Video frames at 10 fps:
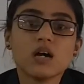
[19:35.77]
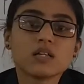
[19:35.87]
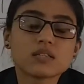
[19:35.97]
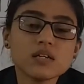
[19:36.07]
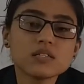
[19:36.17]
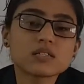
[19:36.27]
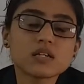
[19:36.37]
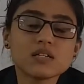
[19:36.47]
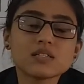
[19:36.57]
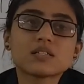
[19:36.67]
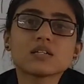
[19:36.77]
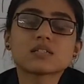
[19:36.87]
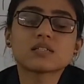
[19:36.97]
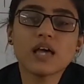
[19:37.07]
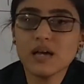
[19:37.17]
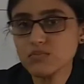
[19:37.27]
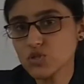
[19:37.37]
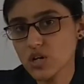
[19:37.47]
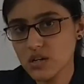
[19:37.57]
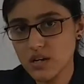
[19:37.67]
This is the same
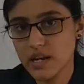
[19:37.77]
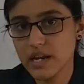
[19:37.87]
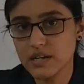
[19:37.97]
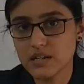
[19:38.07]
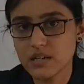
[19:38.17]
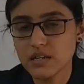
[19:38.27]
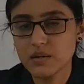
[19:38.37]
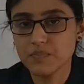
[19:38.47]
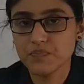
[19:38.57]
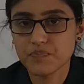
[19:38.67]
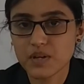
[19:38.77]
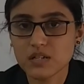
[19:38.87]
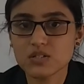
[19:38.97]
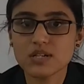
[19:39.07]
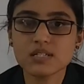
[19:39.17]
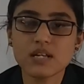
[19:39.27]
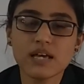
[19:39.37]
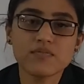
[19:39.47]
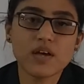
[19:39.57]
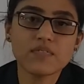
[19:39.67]
journal entry, just like
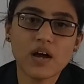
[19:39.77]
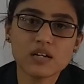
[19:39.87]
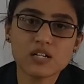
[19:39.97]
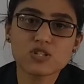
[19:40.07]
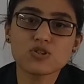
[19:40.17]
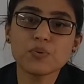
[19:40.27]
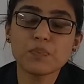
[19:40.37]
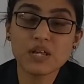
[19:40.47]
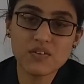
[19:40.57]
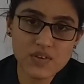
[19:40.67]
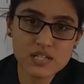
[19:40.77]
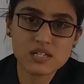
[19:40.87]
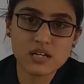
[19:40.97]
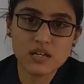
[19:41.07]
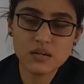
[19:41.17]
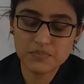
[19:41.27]
we have understood previously.